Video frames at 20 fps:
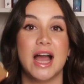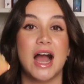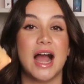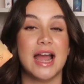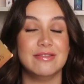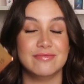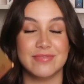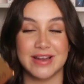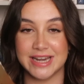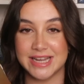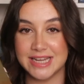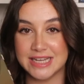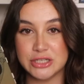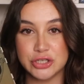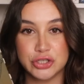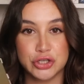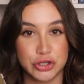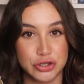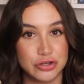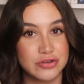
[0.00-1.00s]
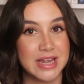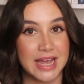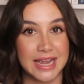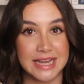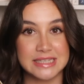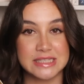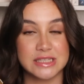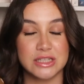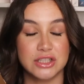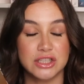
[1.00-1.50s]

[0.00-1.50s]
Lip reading: I read it in 2 days.